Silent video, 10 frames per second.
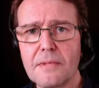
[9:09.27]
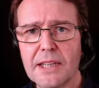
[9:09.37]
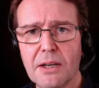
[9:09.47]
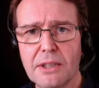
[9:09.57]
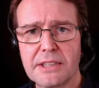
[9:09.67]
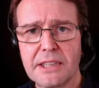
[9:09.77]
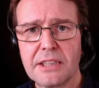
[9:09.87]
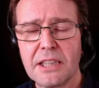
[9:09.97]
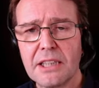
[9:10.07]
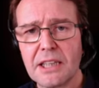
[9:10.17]
now I did
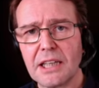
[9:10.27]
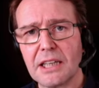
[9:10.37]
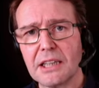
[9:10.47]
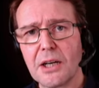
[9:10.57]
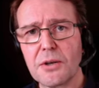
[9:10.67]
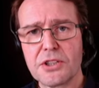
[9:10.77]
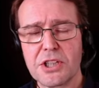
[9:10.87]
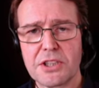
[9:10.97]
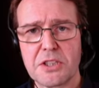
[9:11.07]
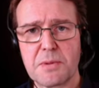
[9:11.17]
uh, lower the
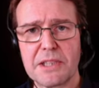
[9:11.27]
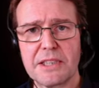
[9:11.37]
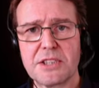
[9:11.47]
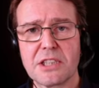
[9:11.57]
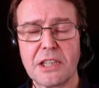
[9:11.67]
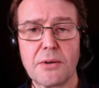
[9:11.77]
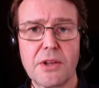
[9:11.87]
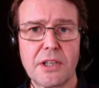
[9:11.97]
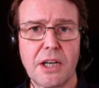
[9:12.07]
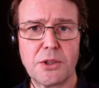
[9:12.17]
shutter speed slower
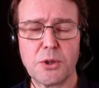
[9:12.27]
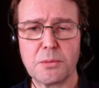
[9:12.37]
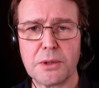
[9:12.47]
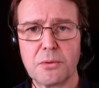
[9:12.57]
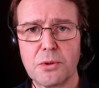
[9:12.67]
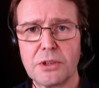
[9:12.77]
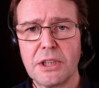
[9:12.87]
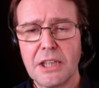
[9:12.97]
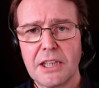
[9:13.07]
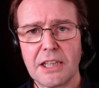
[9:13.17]
than I normally would
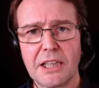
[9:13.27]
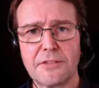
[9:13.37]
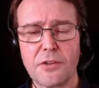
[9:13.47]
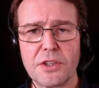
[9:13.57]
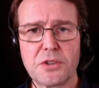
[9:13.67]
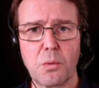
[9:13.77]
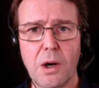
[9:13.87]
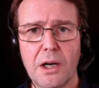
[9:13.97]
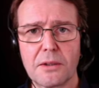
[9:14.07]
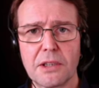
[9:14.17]
uh, for this
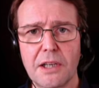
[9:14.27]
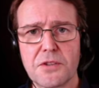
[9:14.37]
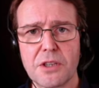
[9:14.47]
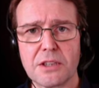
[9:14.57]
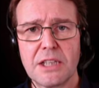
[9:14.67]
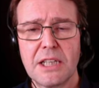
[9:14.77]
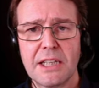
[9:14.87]
wildlife shot.